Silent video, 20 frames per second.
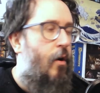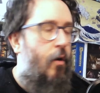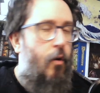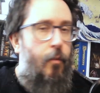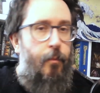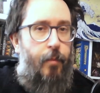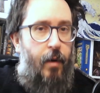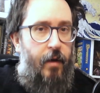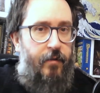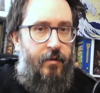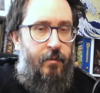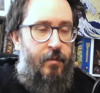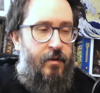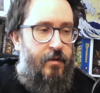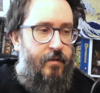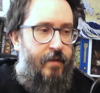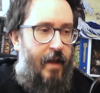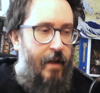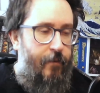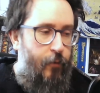But if someone
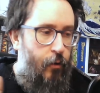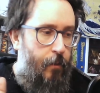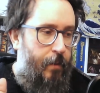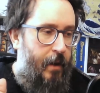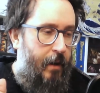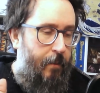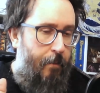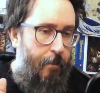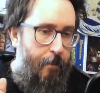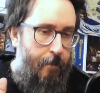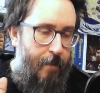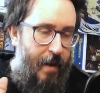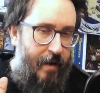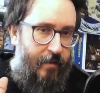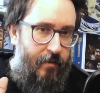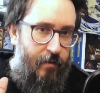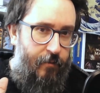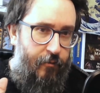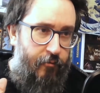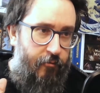just gave you a big
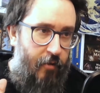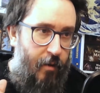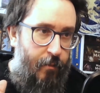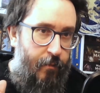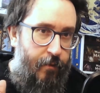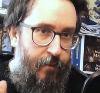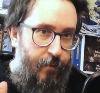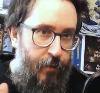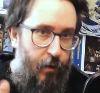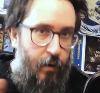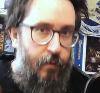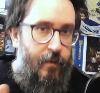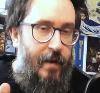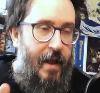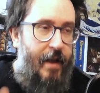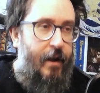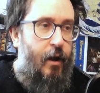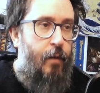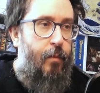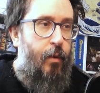massive drum full of
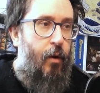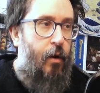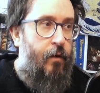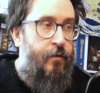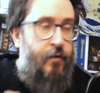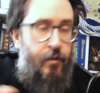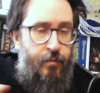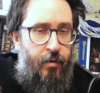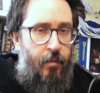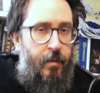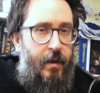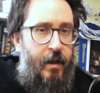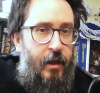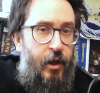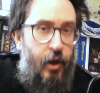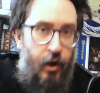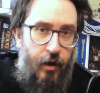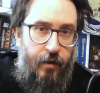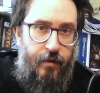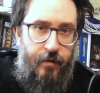Lego blocks, you probably
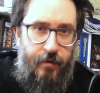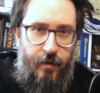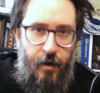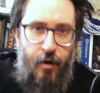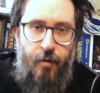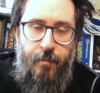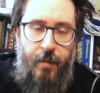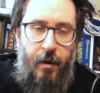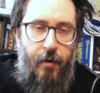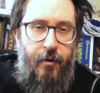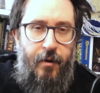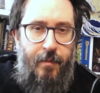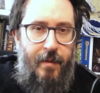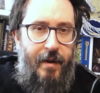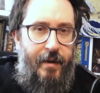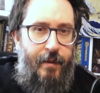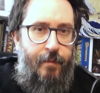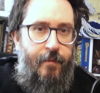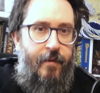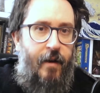could still build a
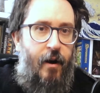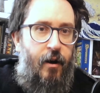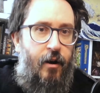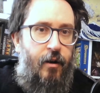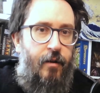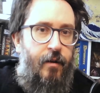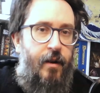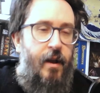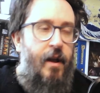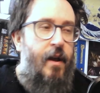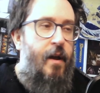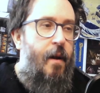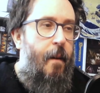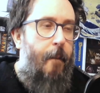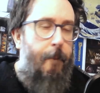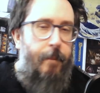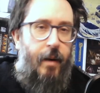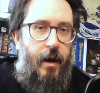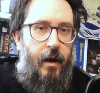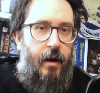Millennium Falcon,
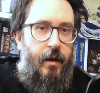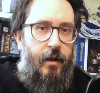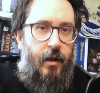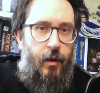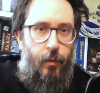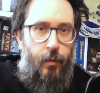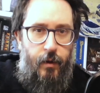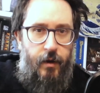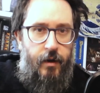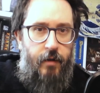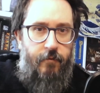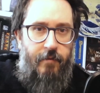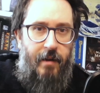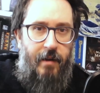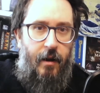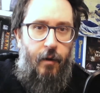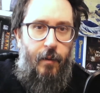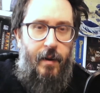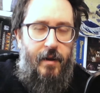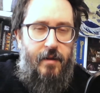but you wouldn't really
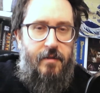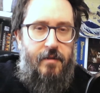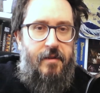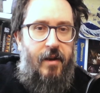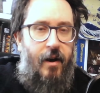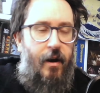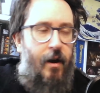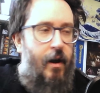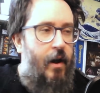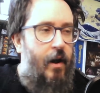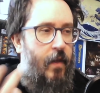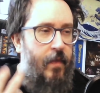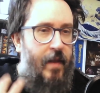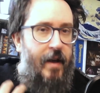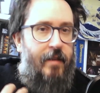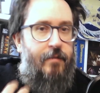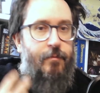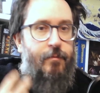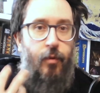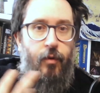know where to start, and
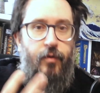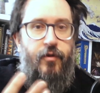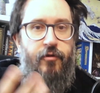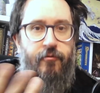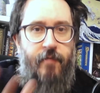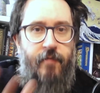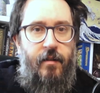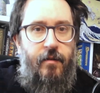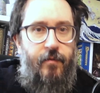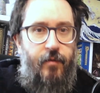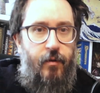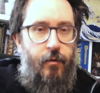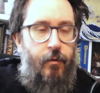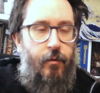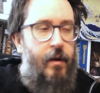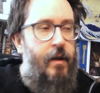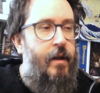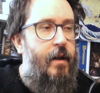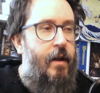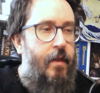that's more stressful
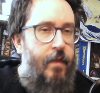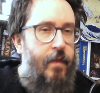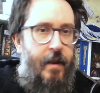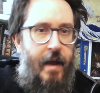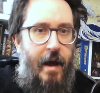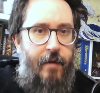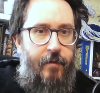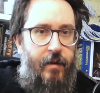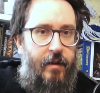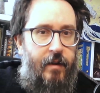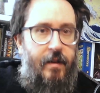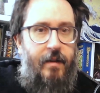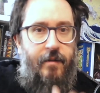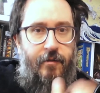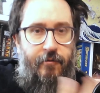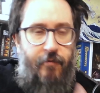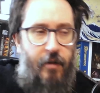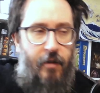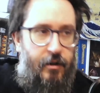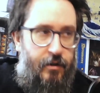than having the
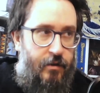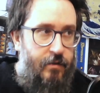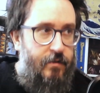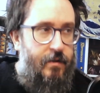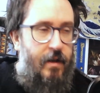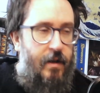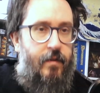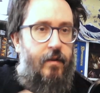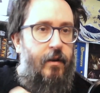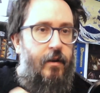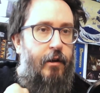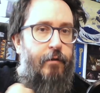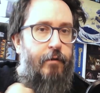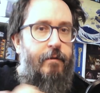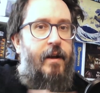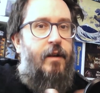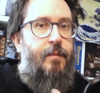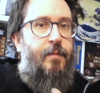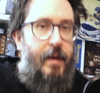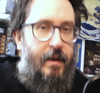instructions and the
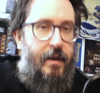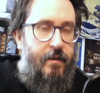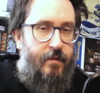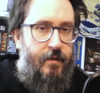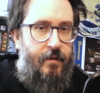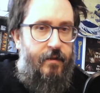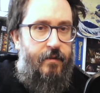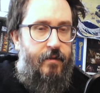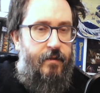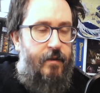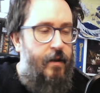correct pieces.